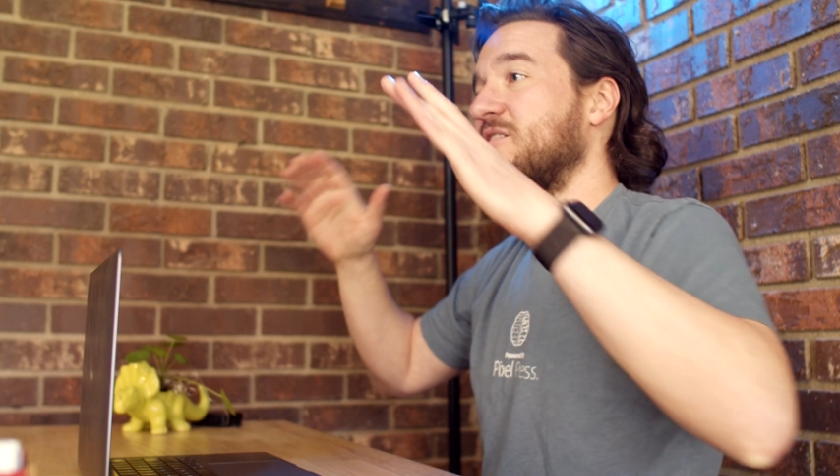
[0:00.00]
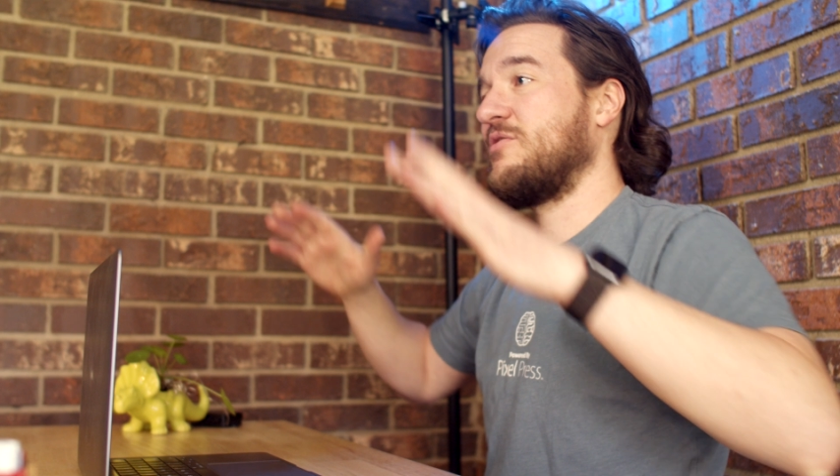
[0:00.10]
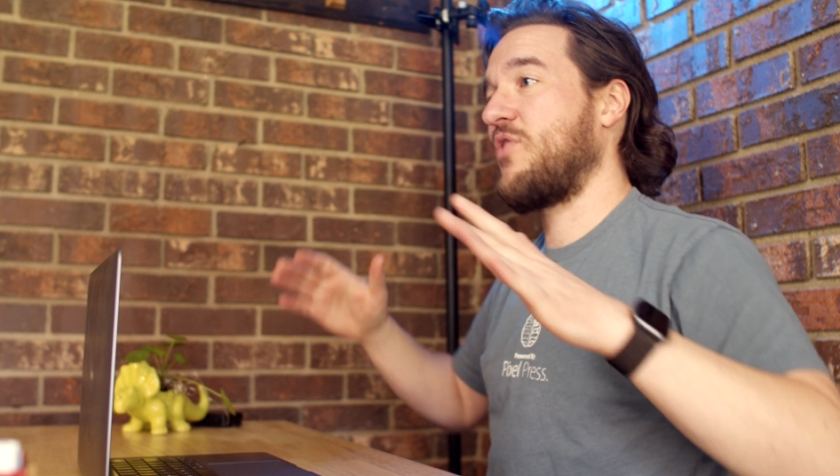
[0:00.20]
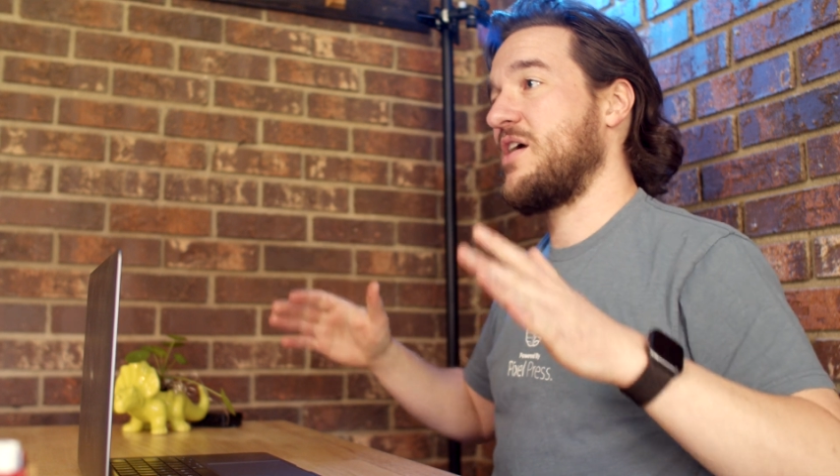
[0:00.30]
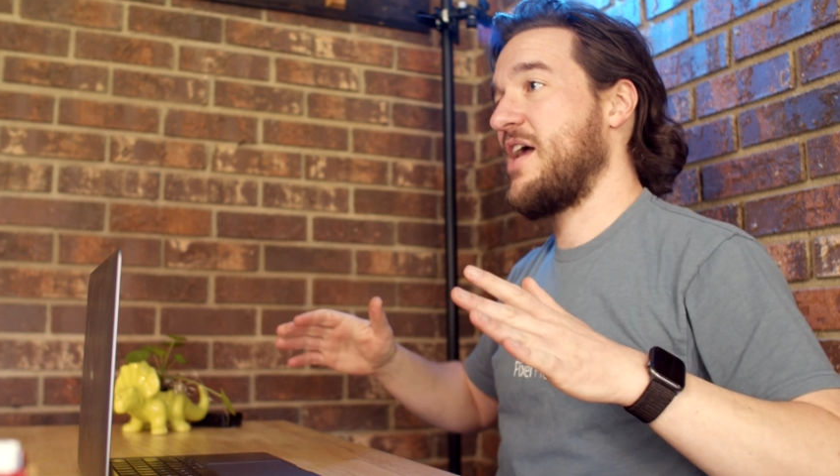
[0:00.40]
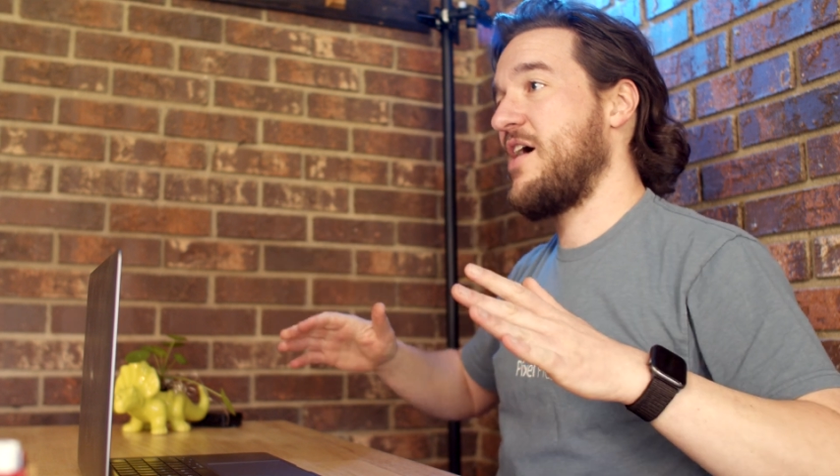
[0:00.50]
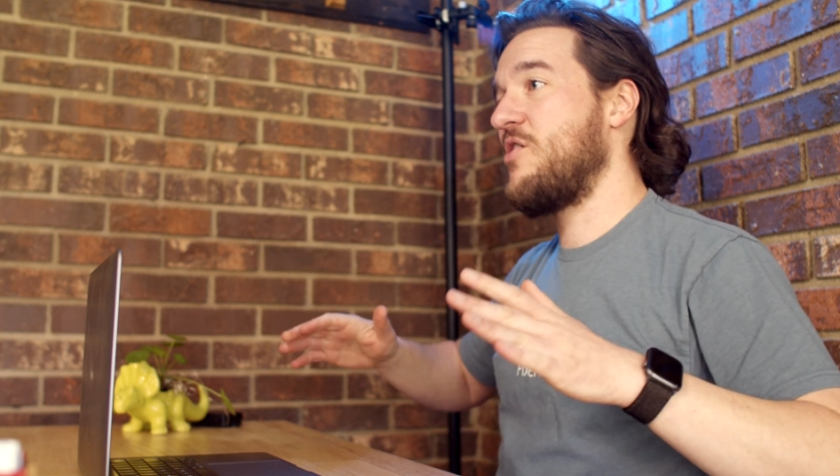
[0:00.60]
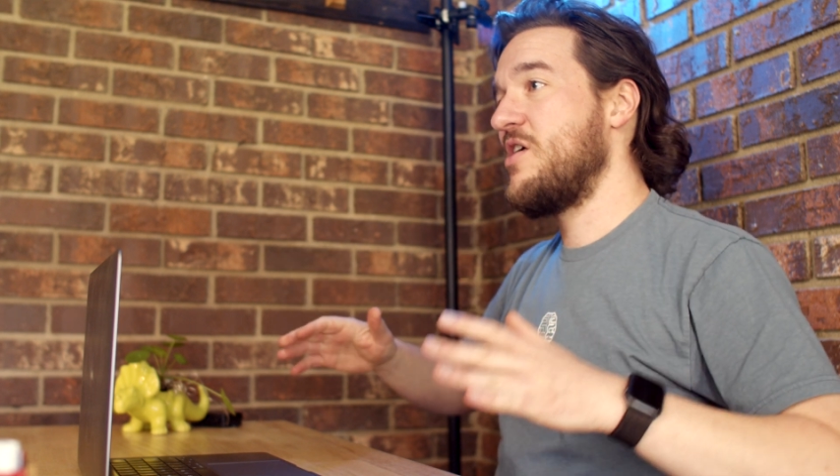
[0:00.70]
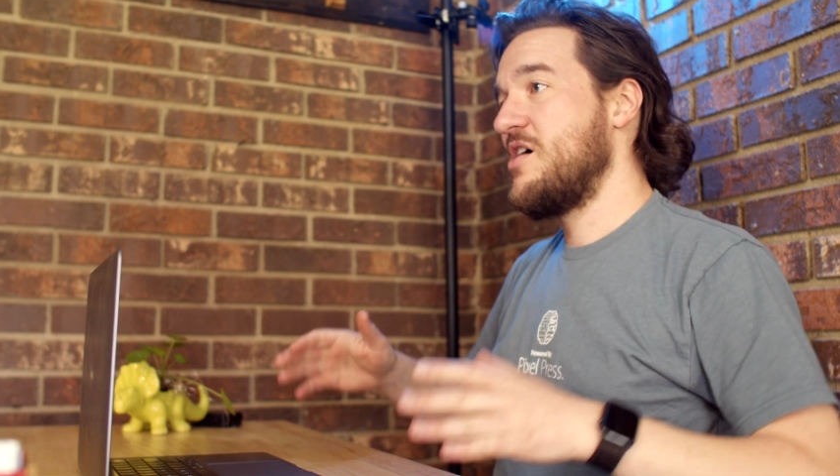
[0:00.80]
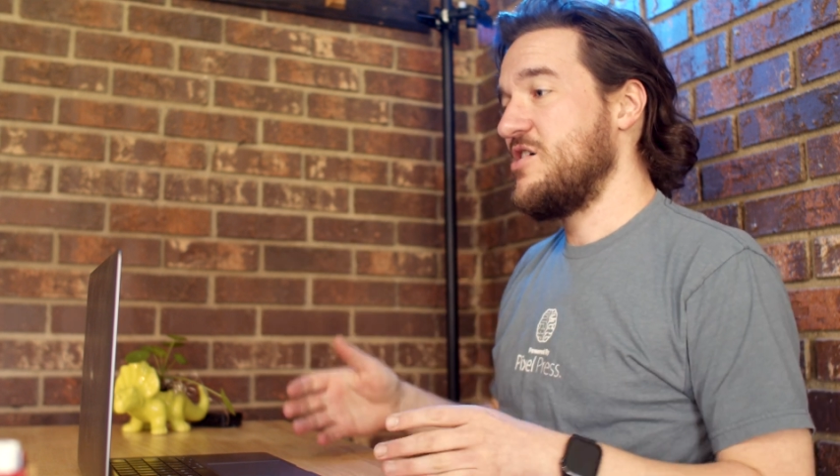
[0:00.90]
of right now,
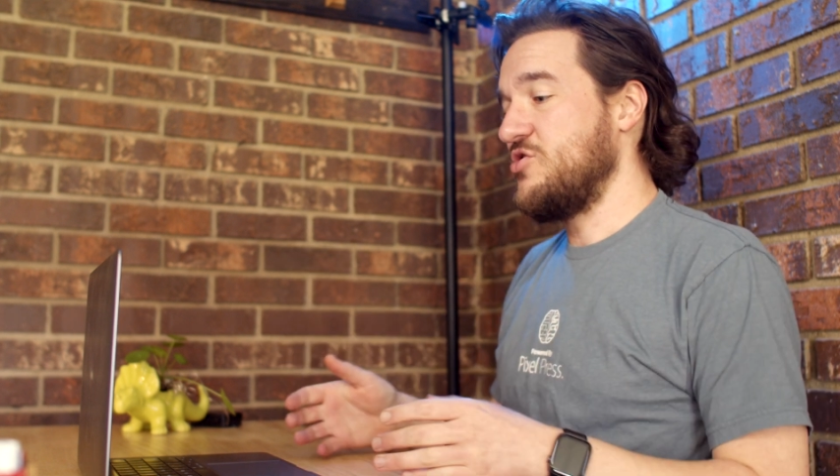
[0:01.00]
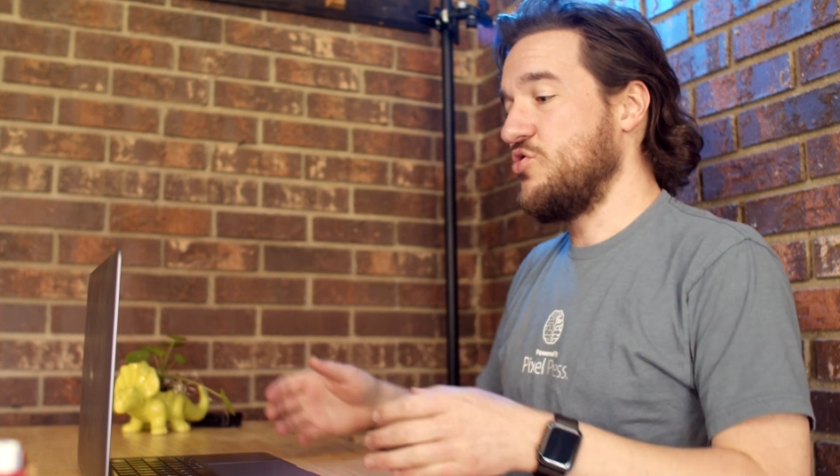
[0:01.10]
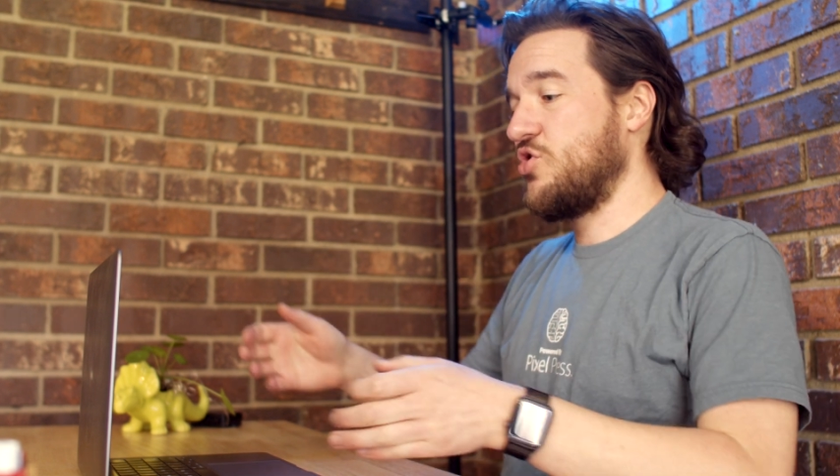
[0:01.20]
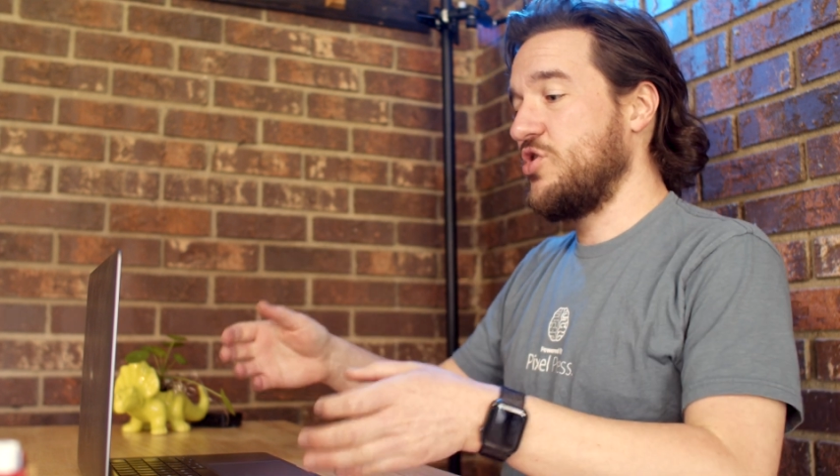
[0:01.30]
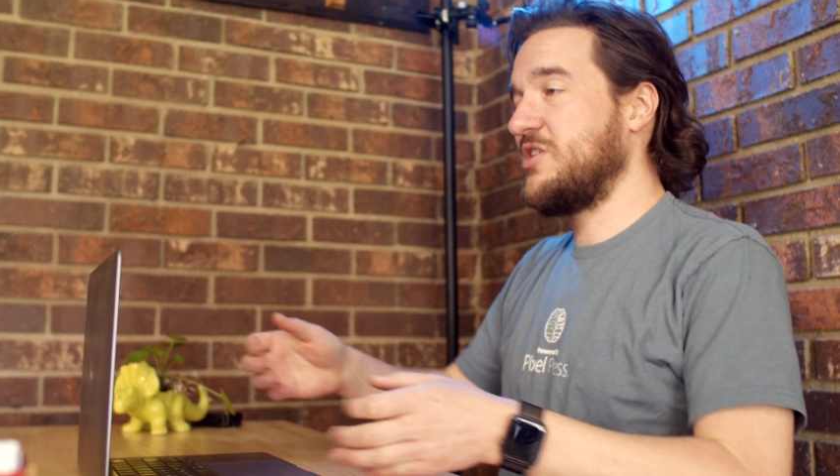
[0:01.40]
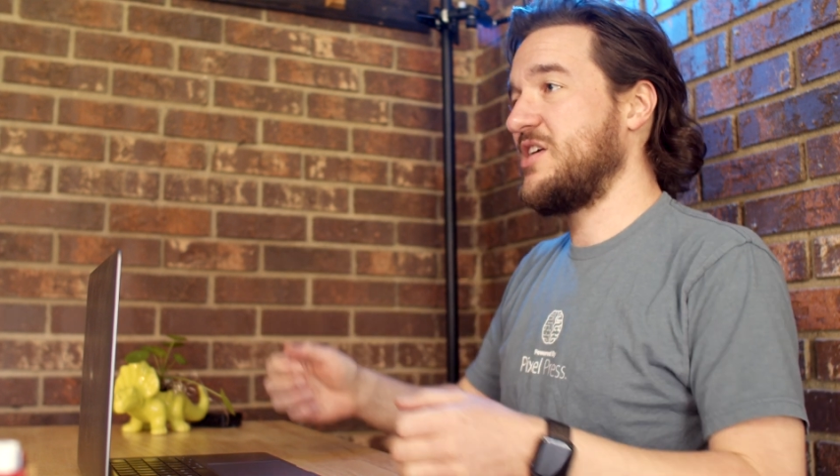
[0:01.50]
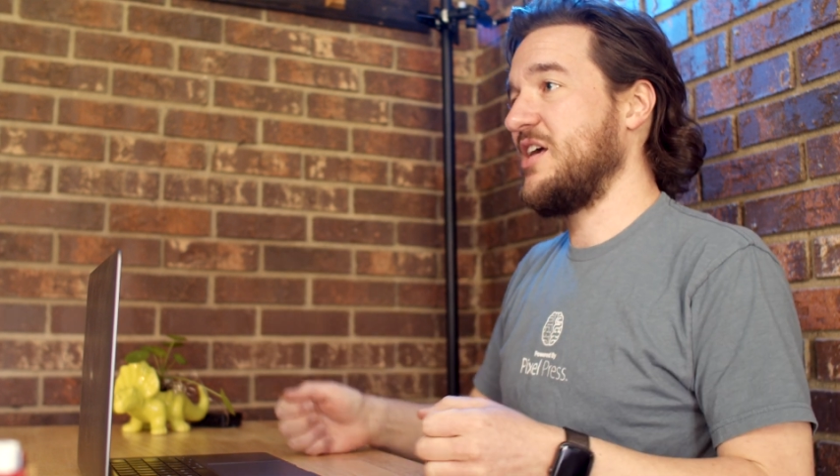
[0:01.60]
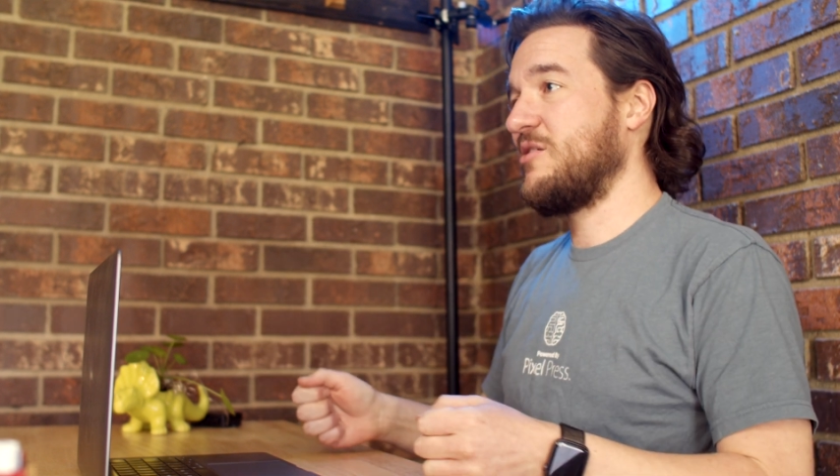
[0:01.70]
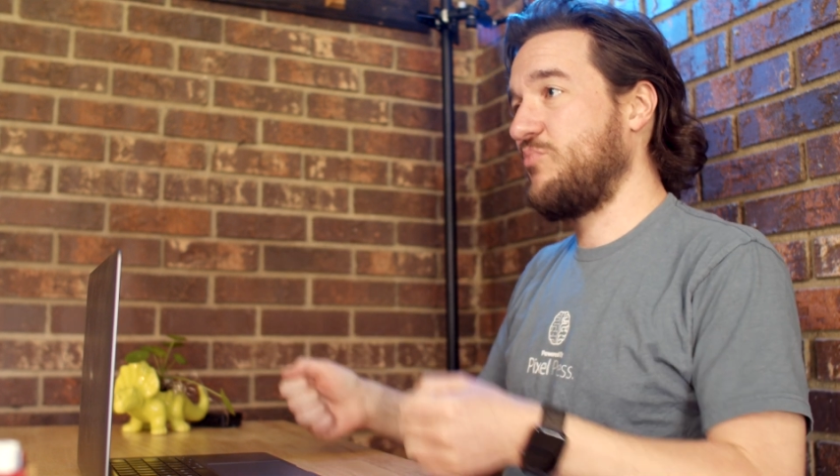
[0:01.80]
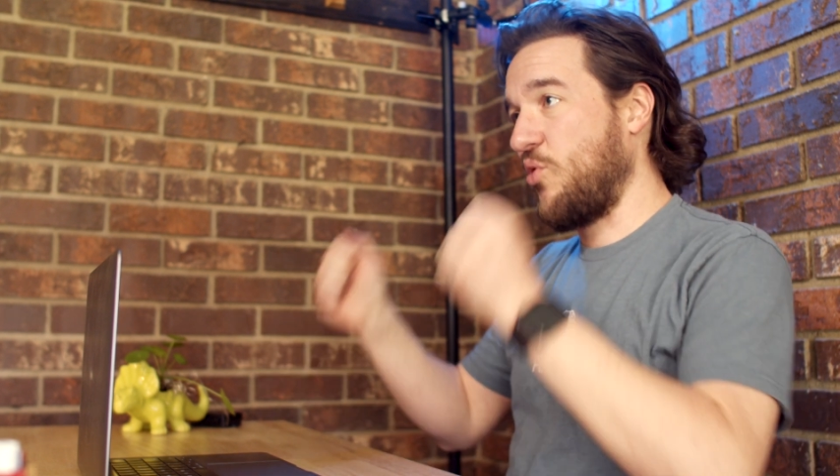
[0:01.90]
you could take the
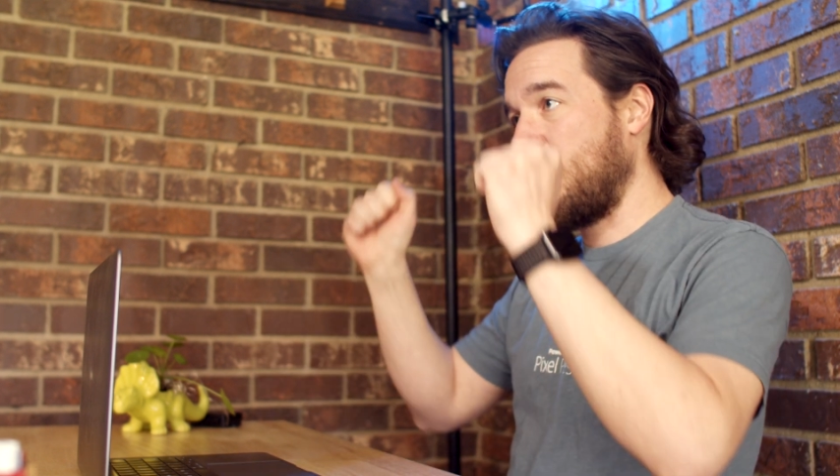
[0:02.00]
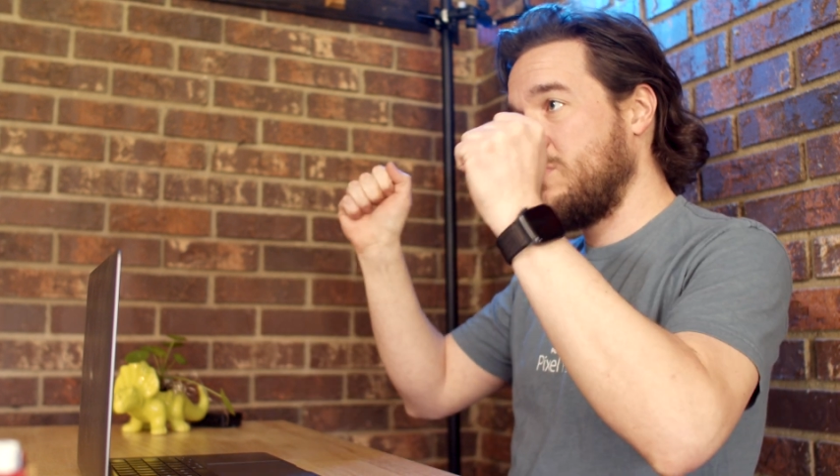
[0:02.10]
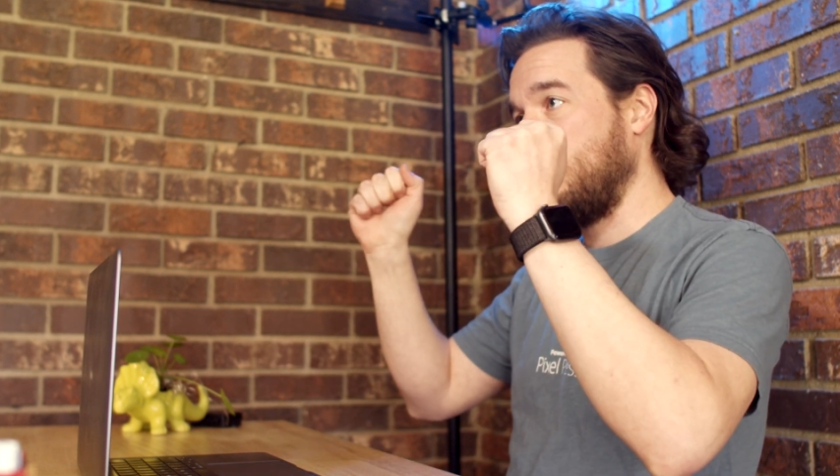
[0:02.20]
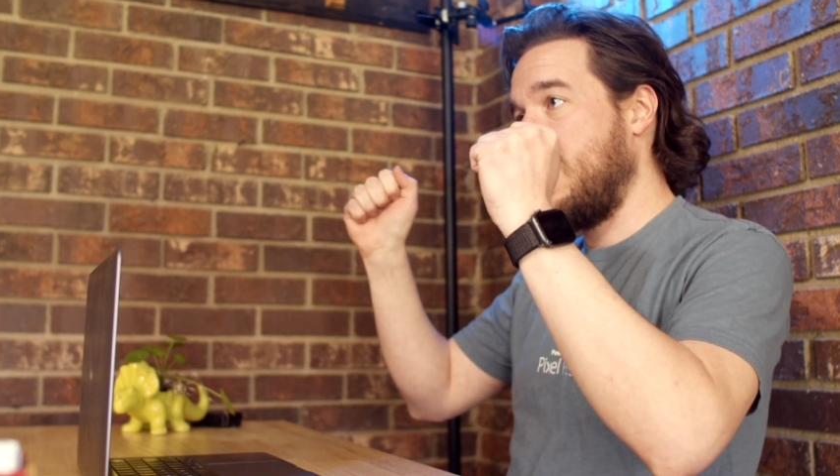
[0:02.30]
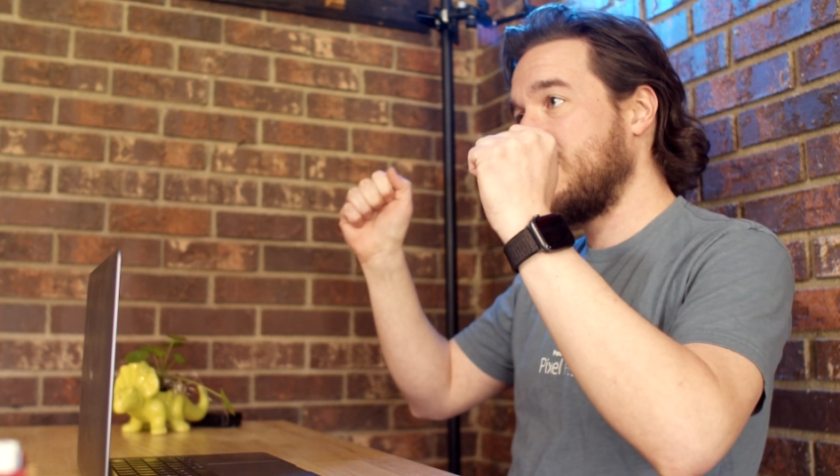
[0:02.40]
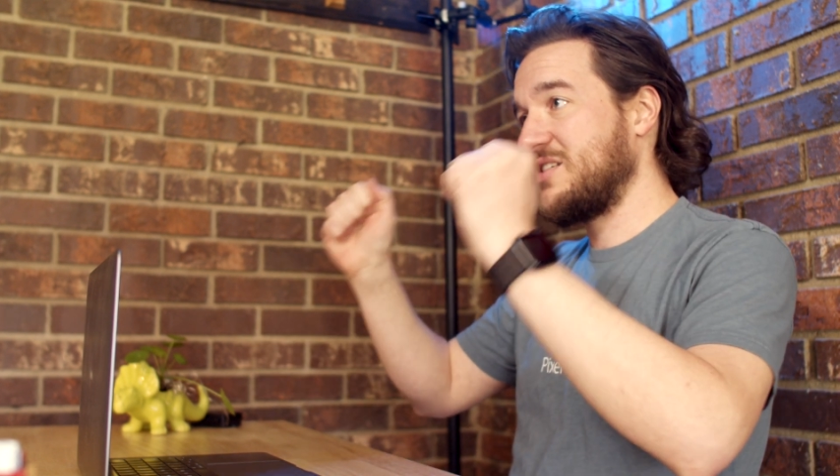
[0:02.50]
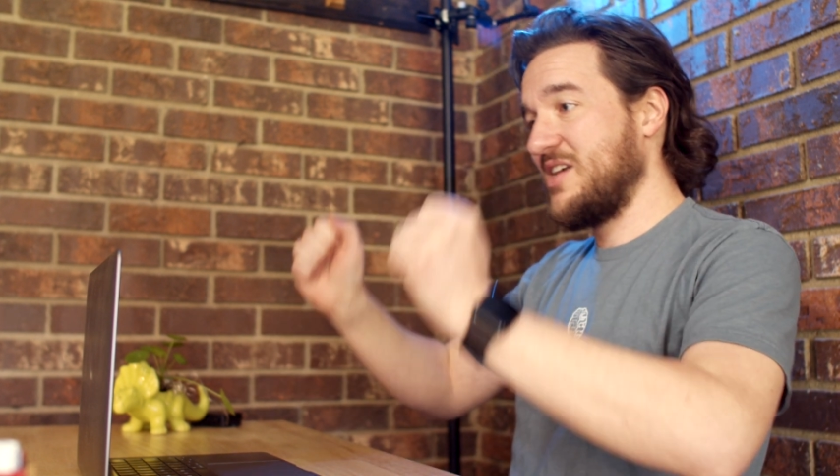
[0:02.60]
board and blocks